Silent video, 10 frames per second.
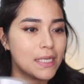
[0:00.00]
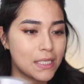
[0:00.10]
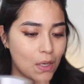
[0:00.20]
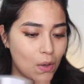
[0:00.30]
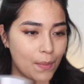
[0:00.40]

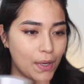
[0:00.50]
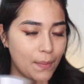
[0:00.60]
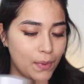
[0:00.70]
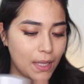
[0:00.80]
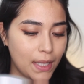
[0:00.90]
So I'm gonna
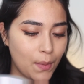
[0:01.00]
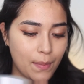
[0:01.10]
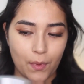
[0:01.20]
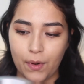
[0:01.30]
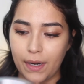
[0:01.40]
put a little
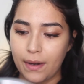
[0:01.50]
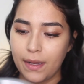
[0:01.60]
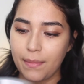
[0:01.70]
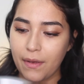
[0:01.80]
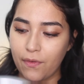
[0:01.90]
bit more
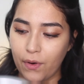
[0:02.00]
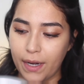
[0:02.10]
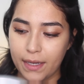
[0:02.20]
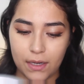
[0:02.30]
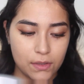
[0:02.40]
in my
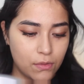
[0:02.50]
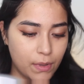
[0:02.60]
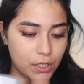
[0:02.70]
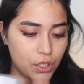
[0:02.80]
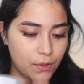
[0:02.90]
forehead, not too
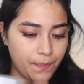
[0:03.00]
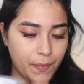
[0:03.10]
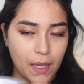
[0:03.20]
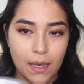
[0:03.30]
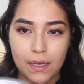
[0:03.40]
much.
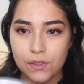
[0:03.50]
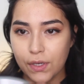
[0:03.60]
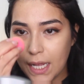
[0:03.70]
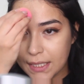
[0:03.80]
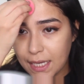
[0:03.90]
So
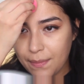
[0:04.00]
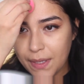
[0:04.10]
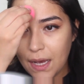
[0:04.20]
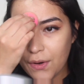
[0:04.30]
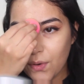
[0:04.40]
yeah, tell
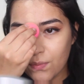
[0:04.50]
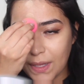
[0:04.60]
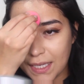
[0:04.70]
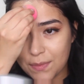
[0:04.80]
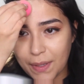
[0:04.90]
me how you're
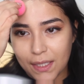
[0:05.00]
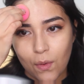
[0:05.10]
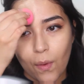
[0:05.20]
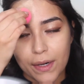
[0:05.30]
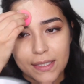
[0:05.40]
like spending
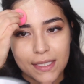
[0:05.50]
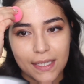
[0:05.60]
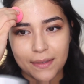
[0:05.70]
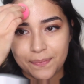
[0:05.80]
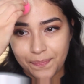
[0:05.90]

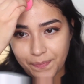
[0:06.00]
quarantine.